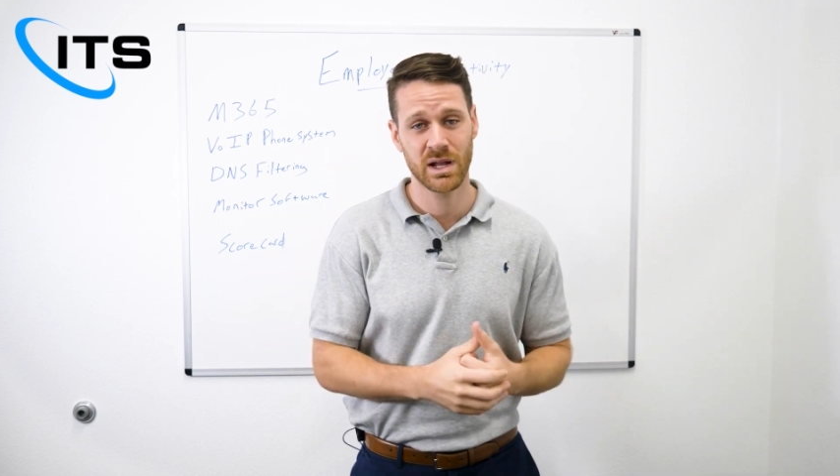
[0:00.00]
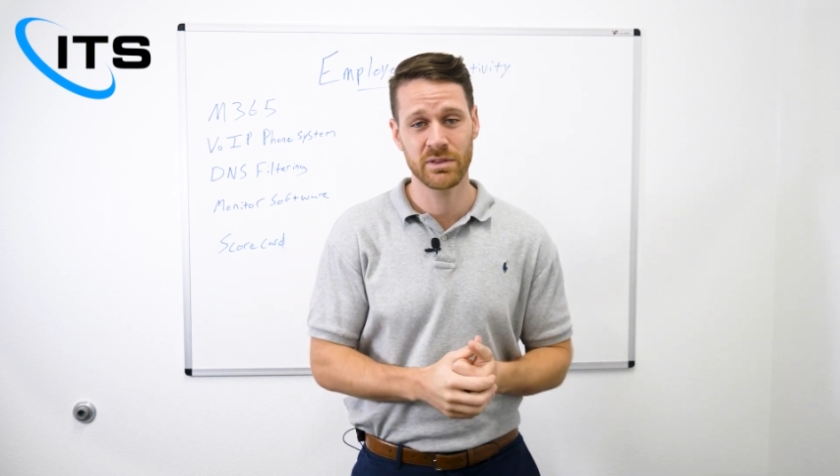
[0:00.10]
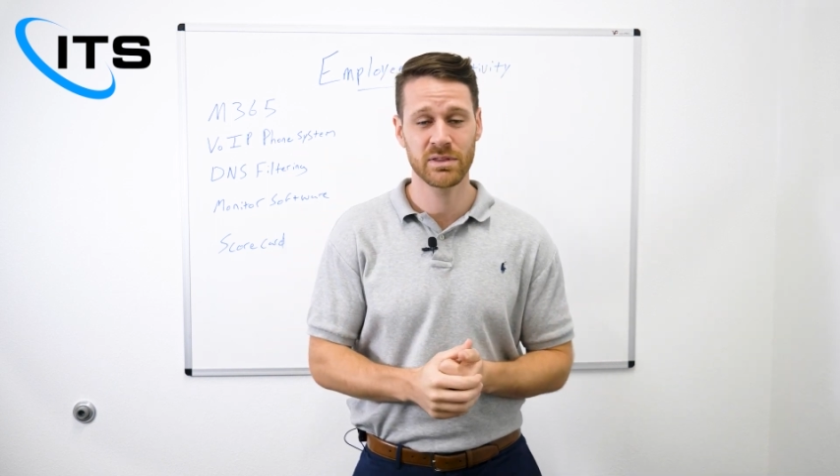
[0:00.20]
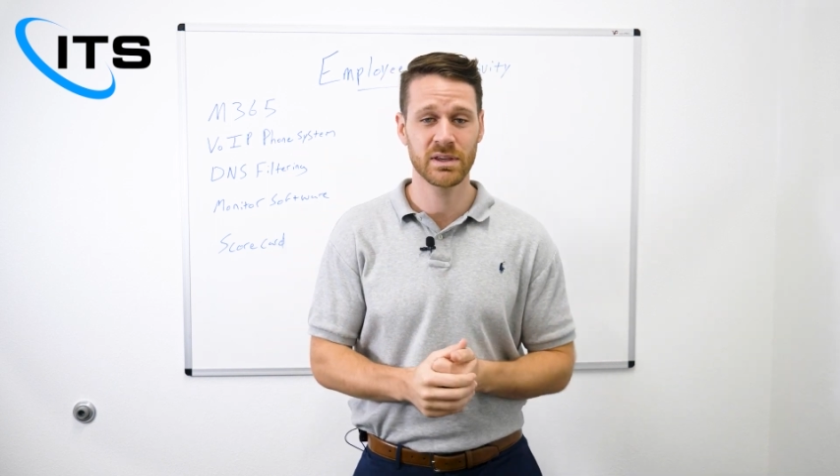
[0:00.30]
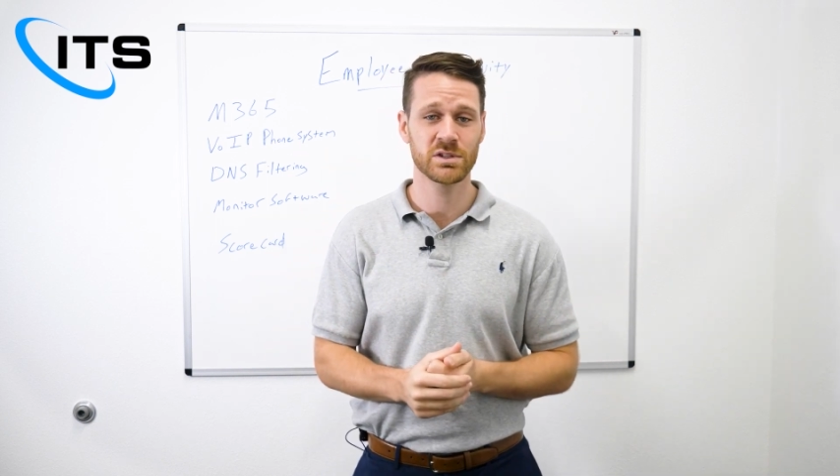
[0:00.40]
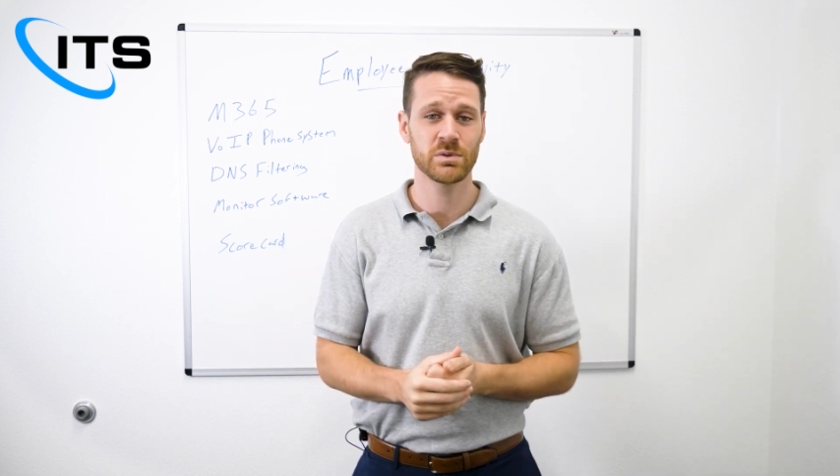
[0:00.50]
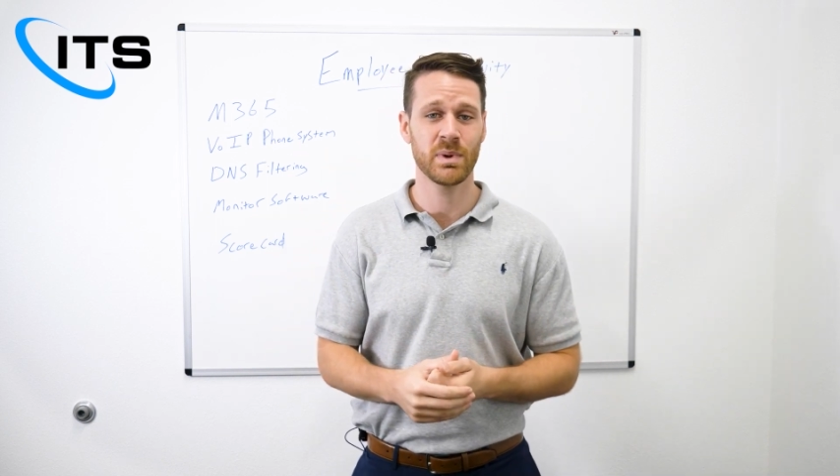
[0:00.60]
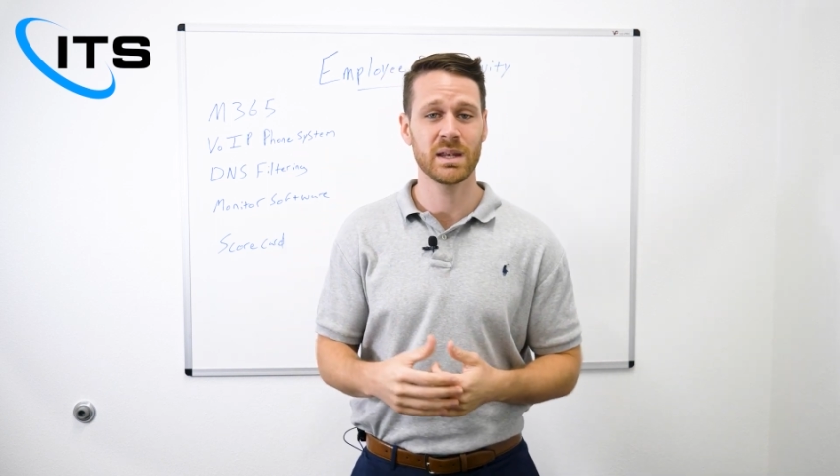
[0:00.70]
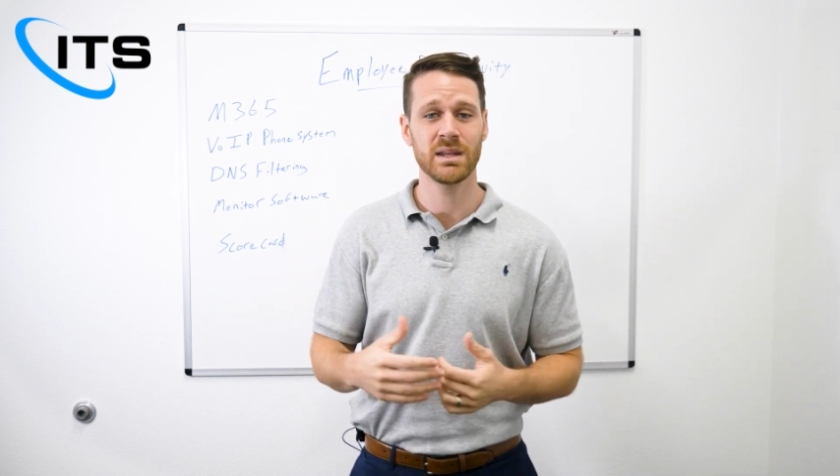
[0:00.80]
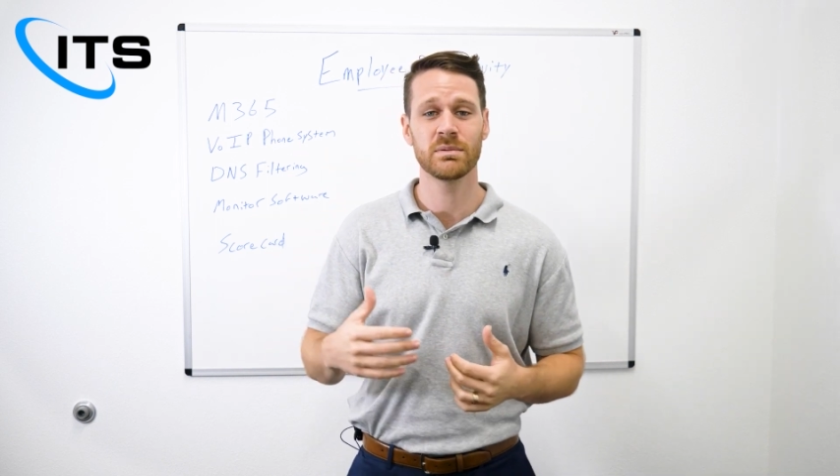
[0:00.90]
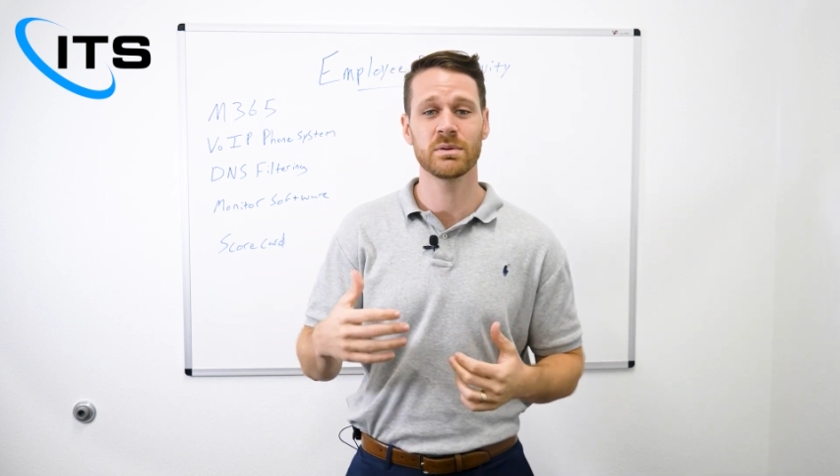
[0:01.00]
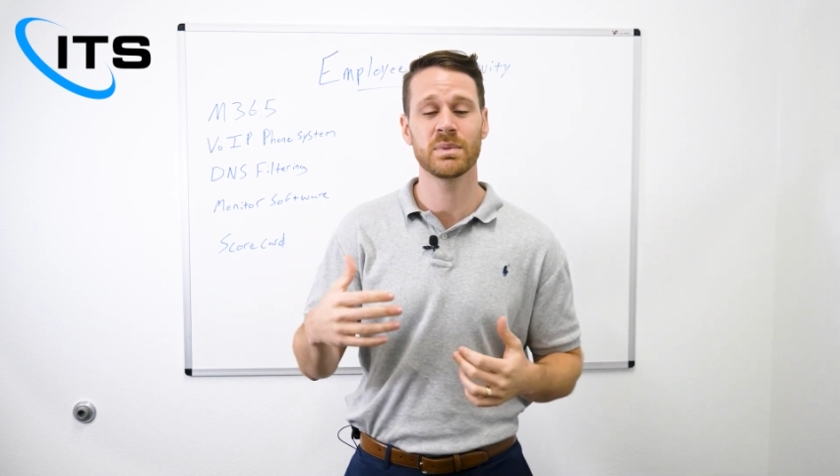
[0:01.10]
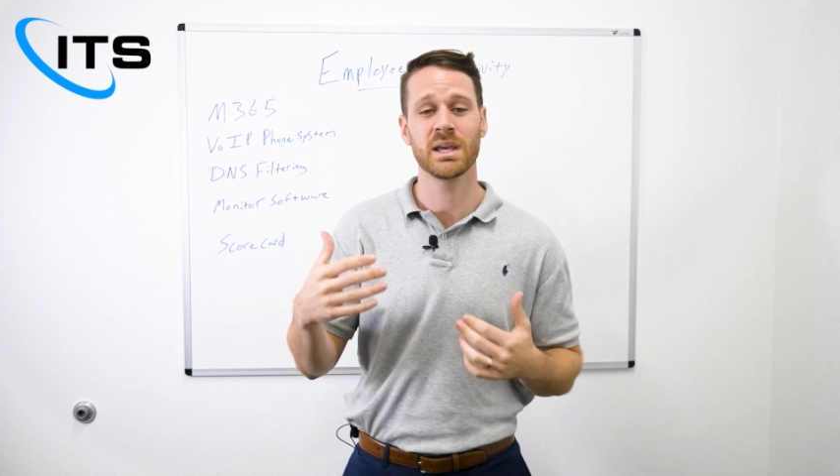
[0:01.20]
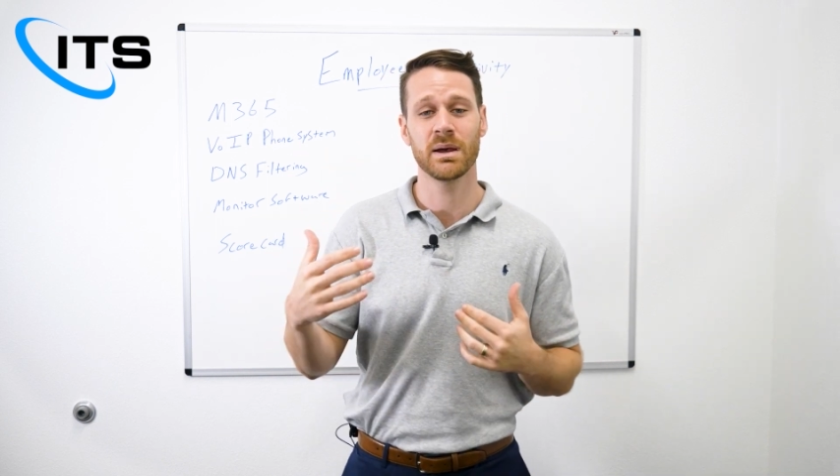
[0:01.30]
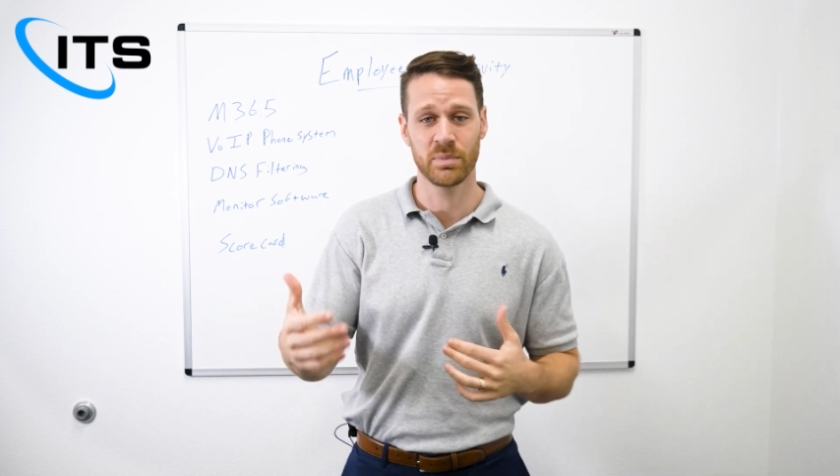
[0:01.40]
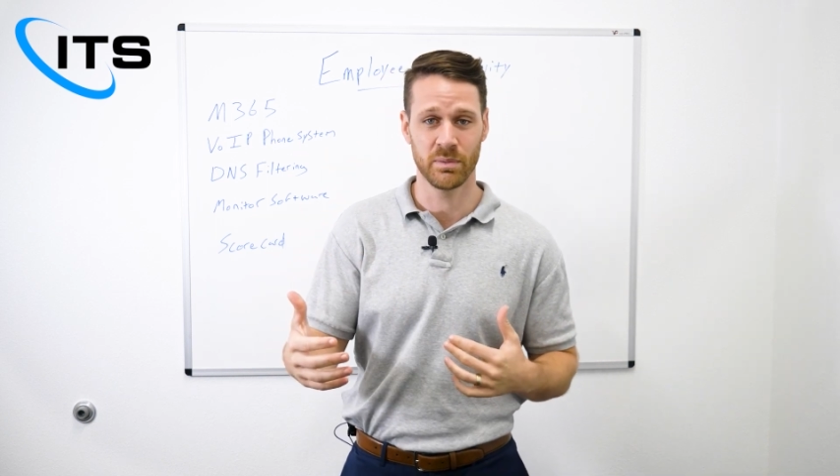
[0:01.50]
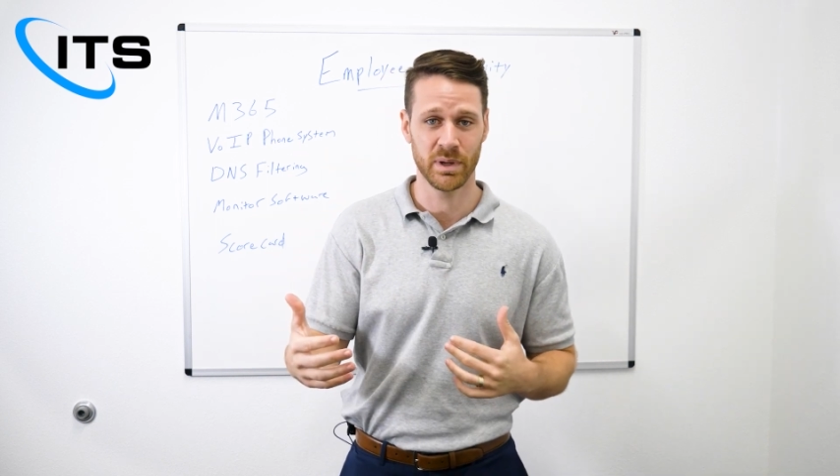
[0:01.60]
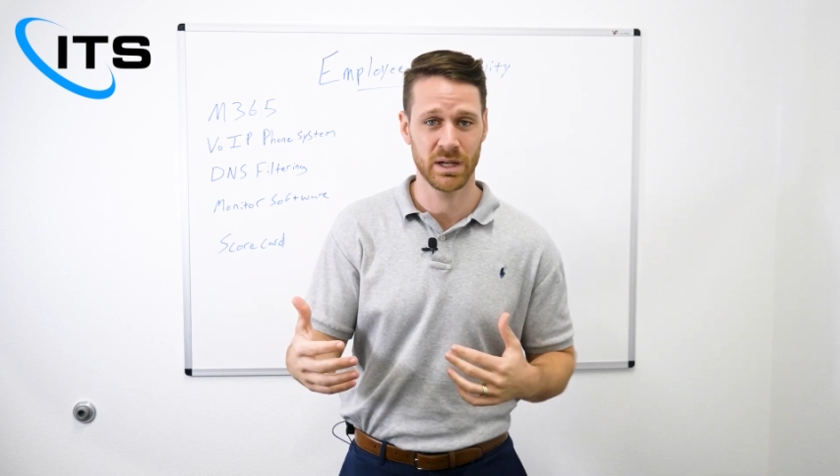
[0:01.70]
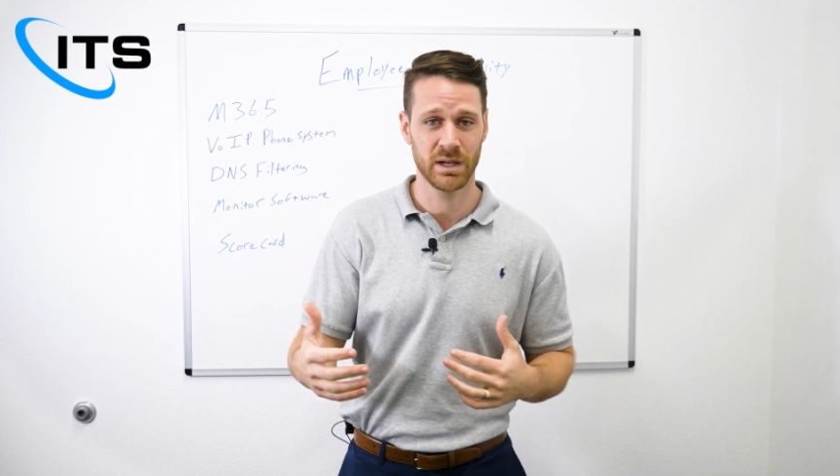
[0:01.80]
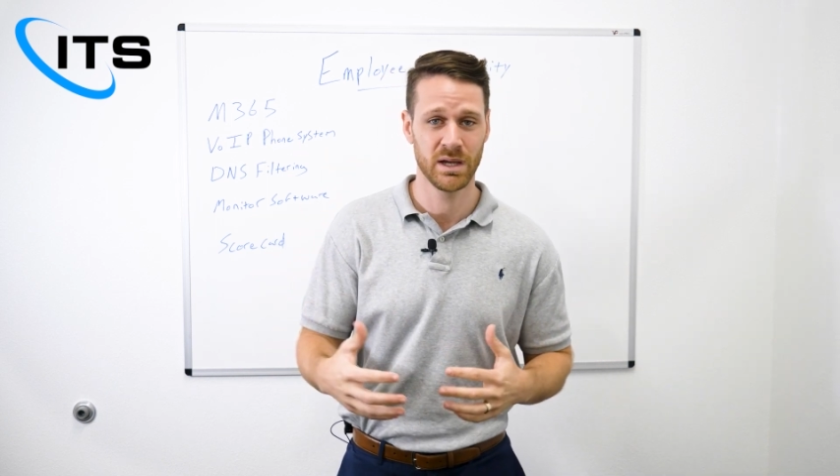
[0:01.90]
and other things you may need to be
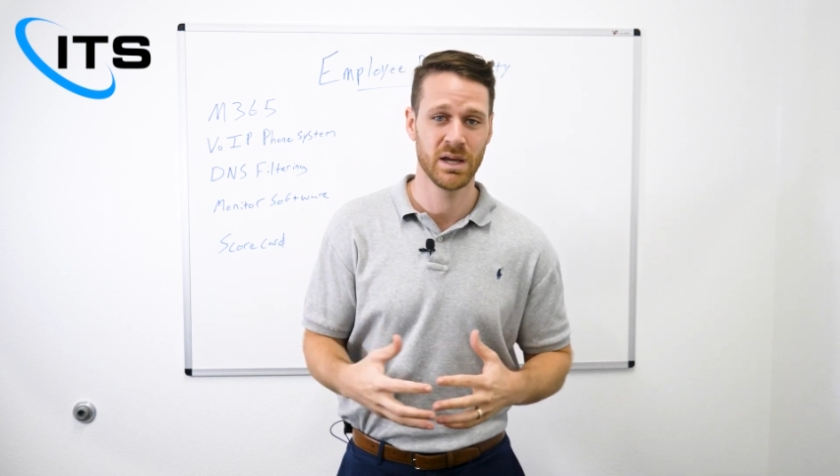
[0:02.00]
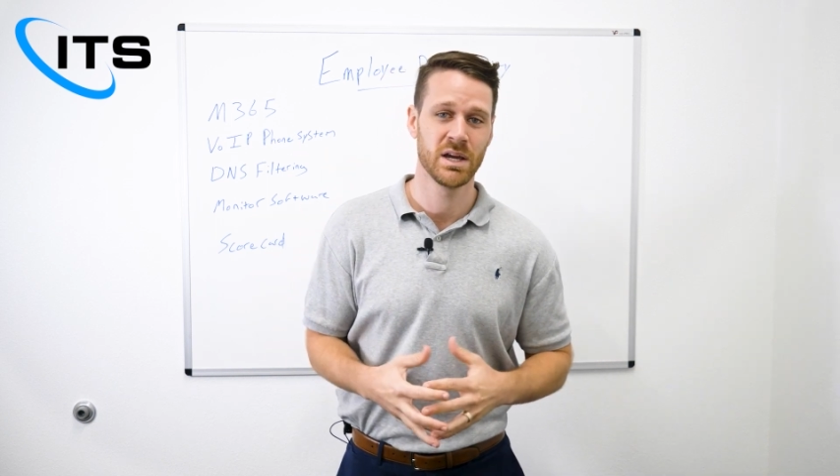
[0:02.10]
implemented.